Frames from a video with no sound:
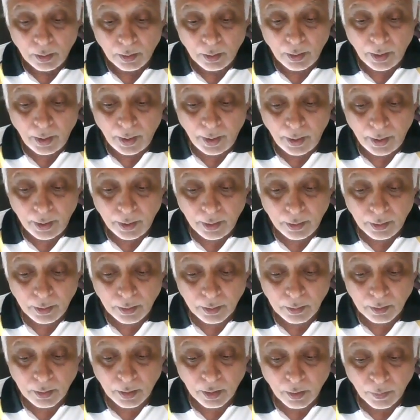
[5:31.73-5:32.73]
And
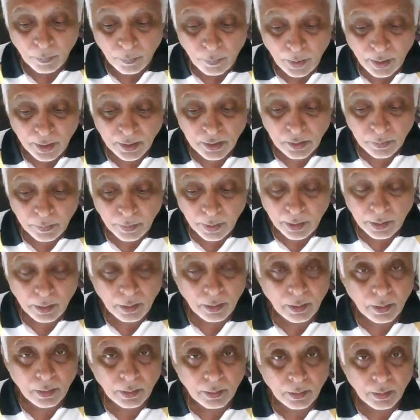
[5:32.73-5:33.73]
the
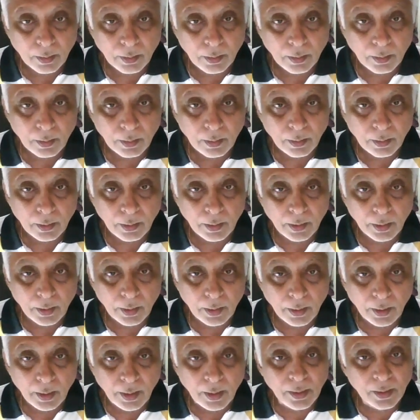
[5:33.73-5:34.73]
replacement
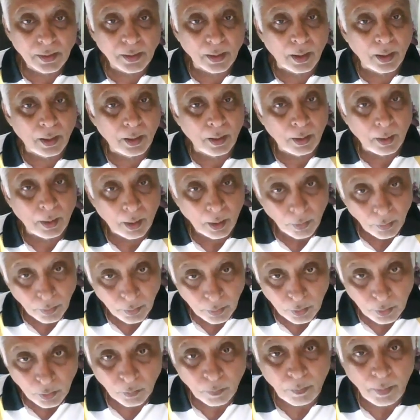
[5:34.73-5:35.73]
is
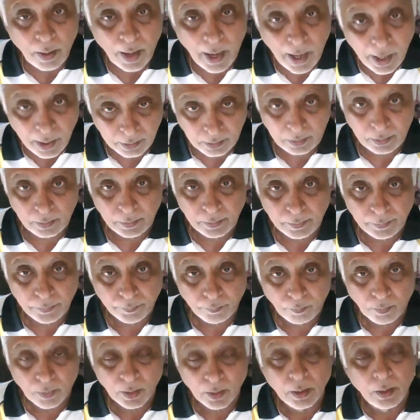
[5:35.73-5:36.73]
allowed to bat
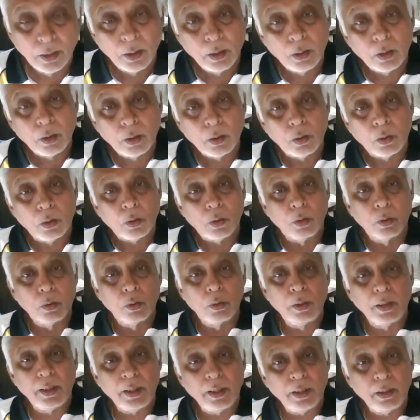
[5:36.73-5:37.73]

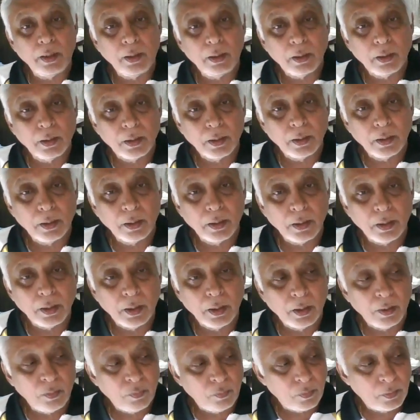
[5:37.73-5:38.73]
only
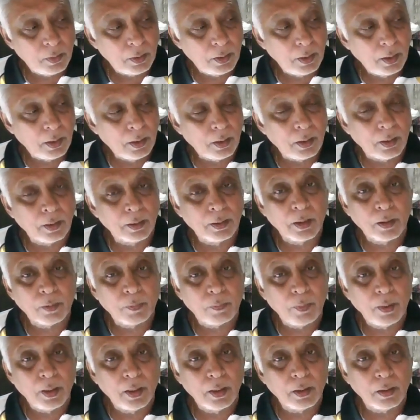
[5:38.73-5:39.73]
if the other
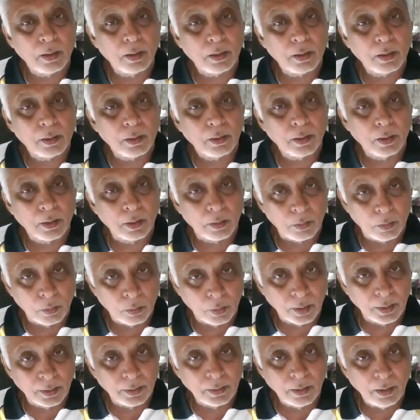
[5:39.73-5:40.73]
player, the
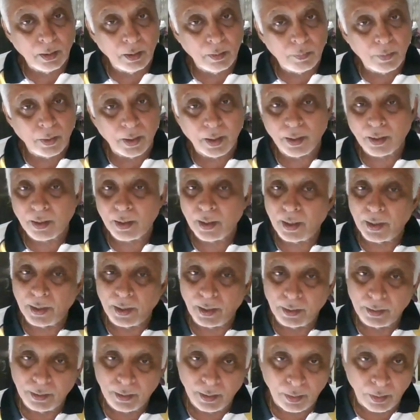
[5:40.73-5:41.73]
original player,
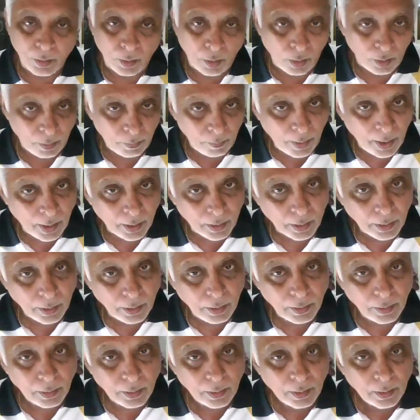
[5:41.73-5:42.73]
are either not batted,
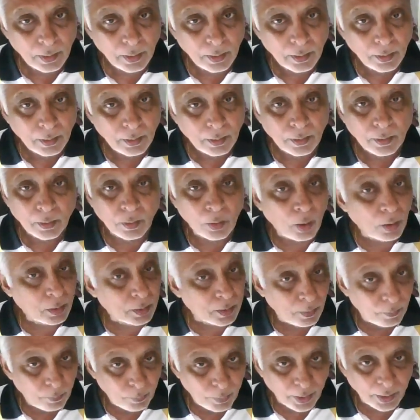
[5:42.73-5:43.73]
not
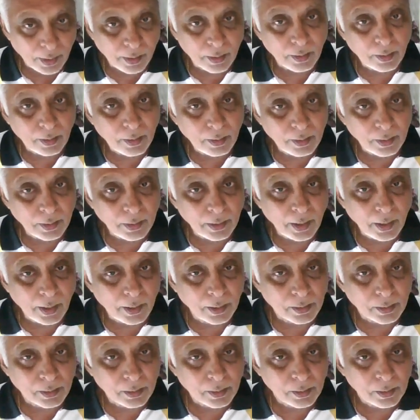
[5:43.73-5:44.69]
completed his innings,